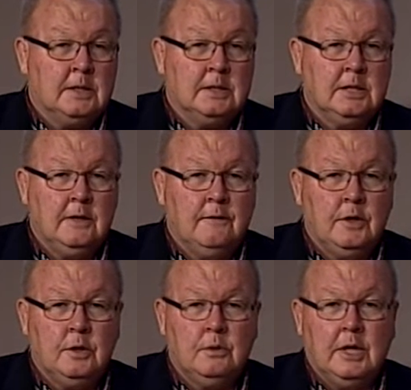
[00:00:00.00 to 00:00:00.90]
if
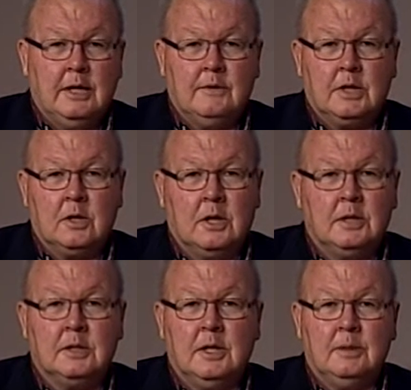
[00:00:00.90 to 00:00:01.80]
you have a
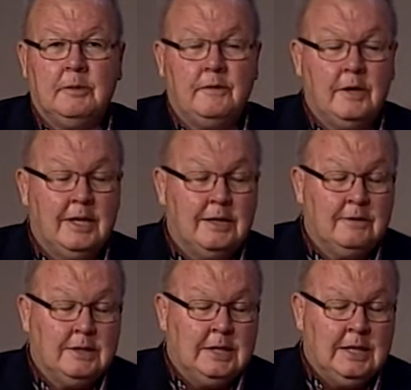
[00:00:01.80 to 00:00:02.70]
card club, if you
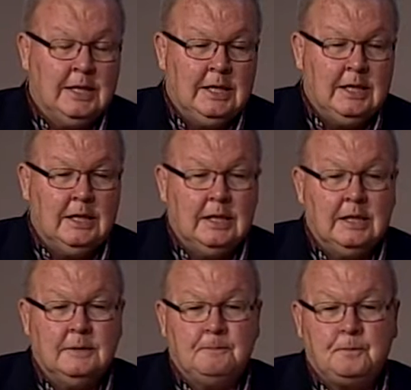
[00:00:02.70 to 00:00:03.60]
have a
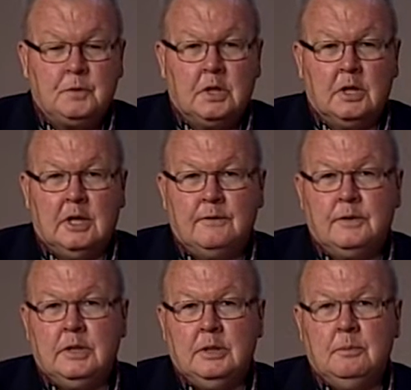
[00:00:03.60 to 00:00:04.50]
um, a
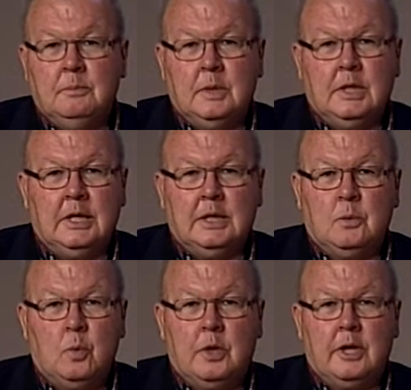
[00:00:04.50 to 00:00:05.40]
golf team,
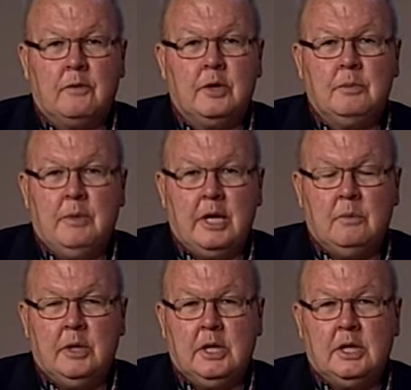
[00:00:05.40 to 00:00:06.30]
whatever it may
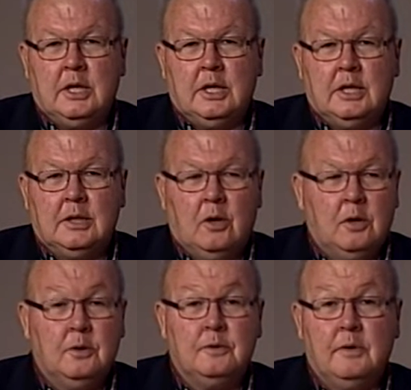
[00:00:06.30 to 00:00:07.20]
be,
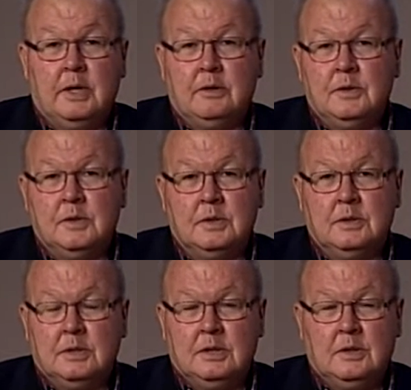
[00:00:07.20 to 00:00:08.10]
all those veterans
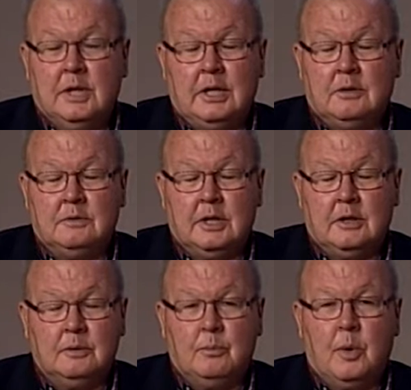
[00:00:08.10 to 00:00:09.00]
and that are that
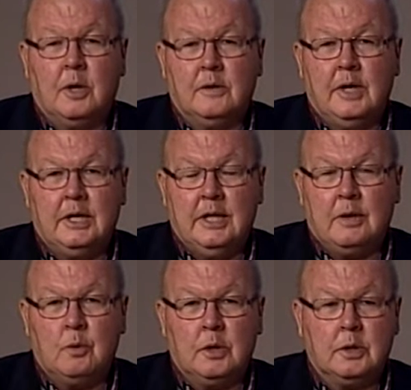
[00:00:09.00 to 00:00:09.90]
are part of that
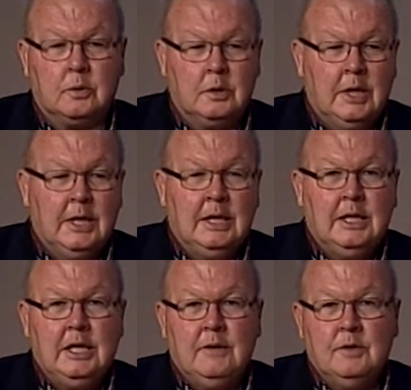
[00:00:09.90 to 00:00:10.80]
network, or
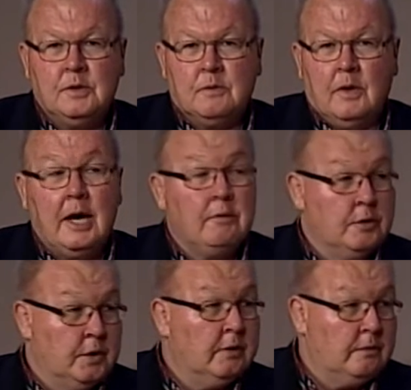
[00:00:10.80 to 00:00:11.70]
even
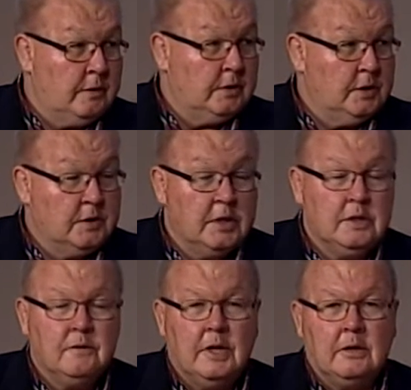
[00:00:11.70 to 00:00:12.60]
survivors of the
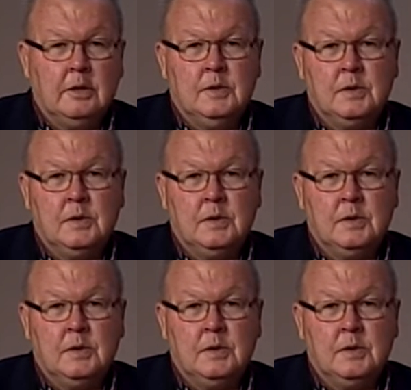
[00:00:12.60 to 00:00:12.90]
deceased veterans,